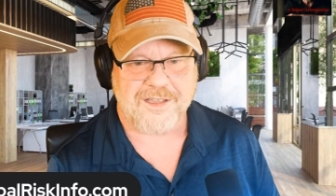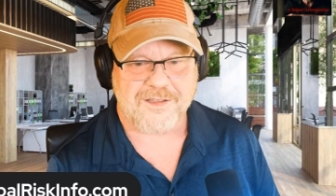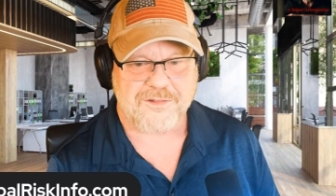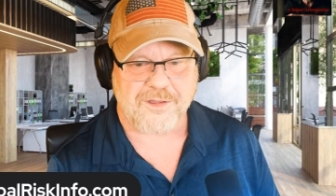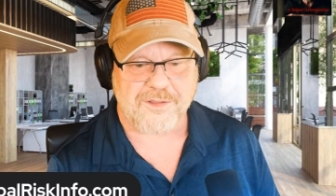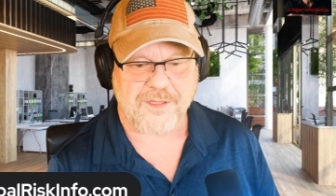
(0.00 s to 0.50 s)

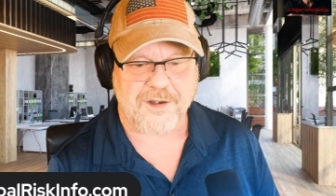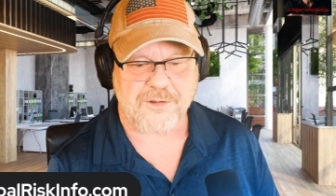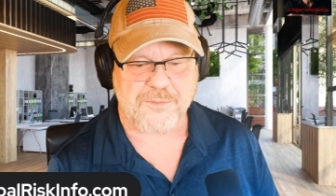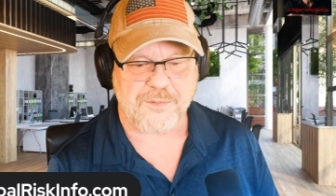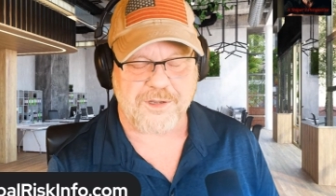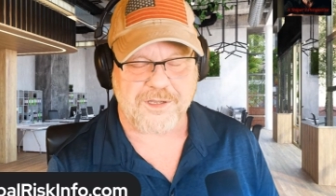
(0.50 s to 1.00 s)
So I thought I
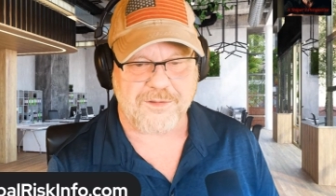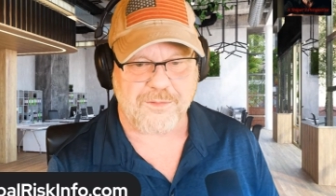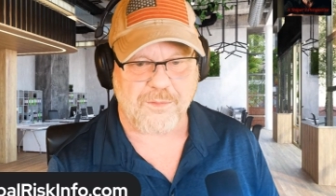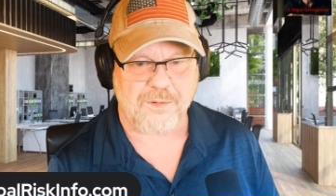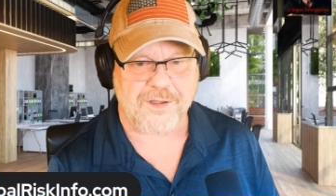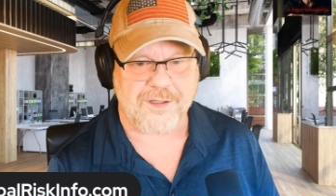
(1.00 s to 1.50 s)
would bring you
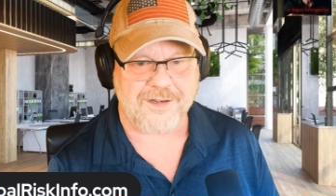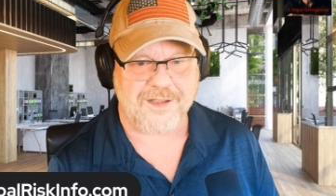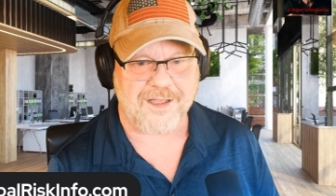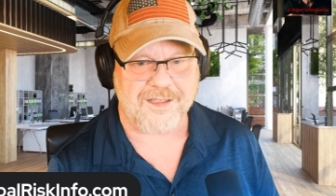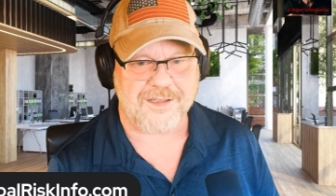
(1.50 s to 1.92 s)
one uh,